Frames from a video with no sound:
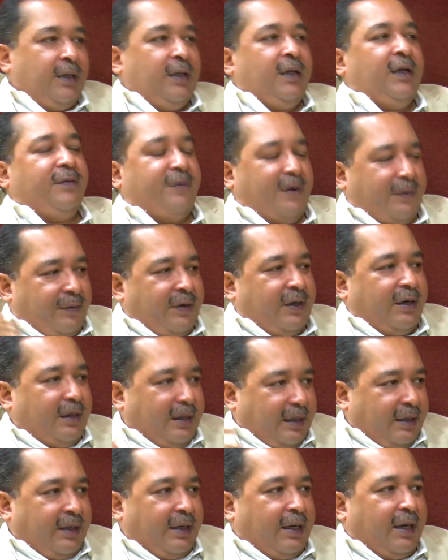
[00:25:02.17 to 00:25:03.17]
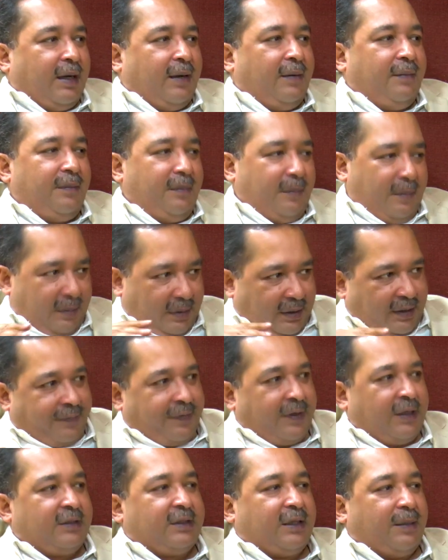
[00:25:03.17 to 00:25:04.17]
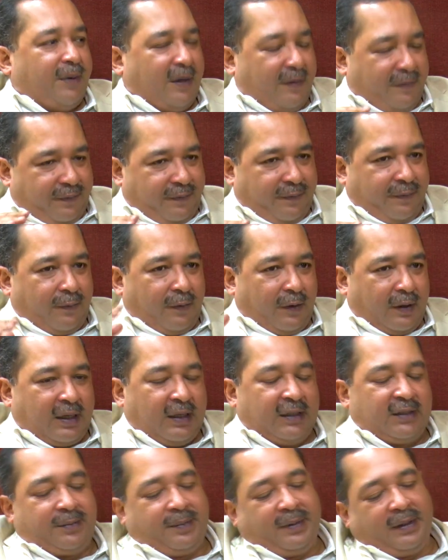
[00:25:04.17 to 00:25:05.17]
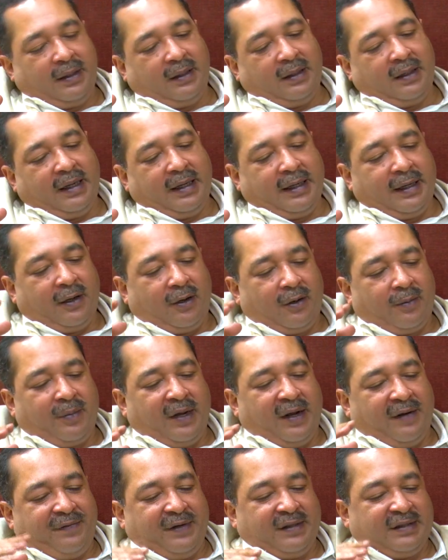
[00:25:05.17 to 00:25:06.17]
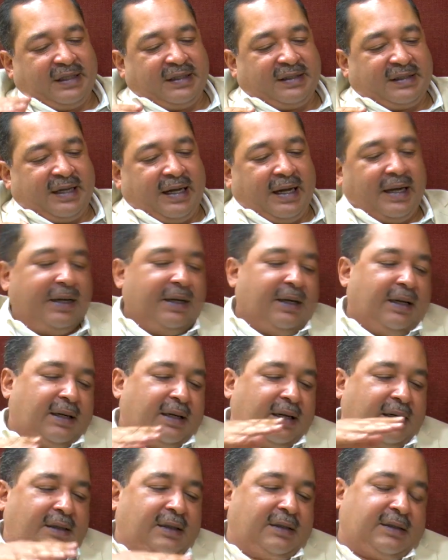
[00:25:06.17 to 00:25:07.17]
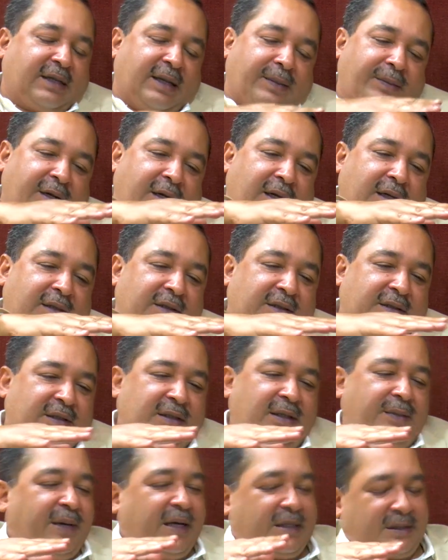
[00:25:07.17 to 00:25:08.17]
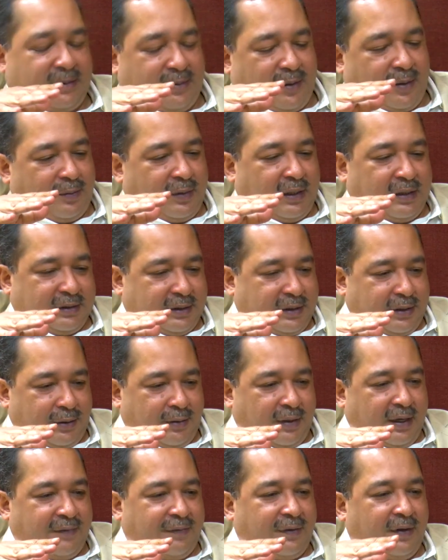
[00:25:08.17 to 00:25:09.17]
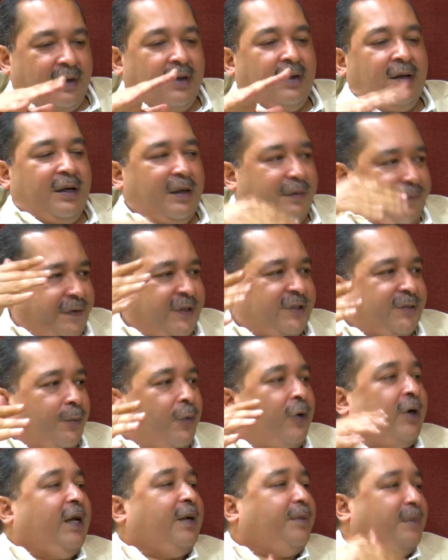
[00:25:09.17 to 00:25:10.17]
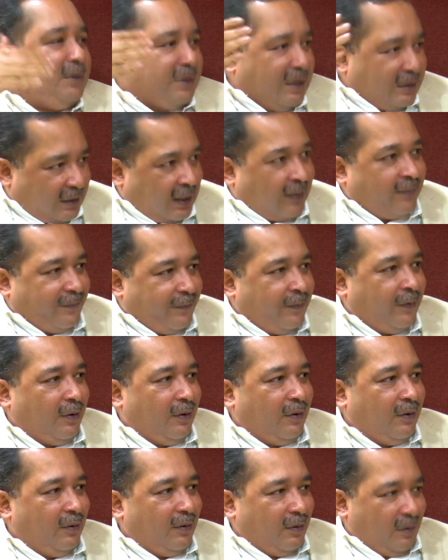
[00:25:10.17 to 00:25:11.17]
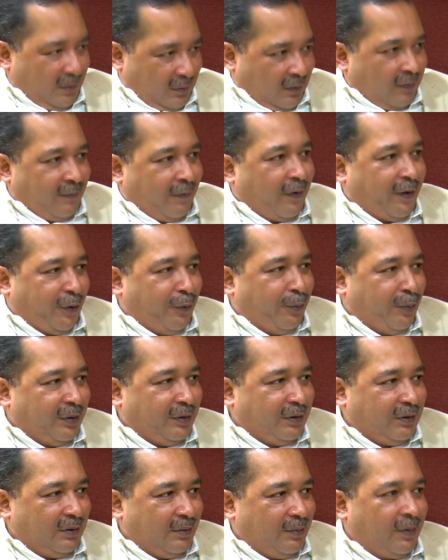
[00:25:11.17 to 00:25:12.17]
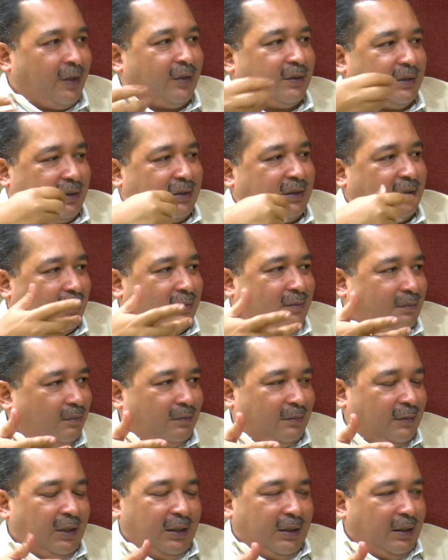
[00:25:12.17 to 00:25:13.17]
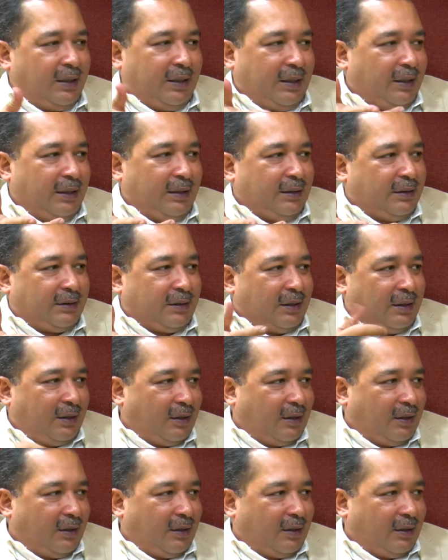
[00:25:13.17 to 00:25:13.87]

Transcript: Even within India, if it is above what has been laid down by FSSAI, that this chemical, this is the maximum residue level, if it's more, that means it's harmful for humans because tea is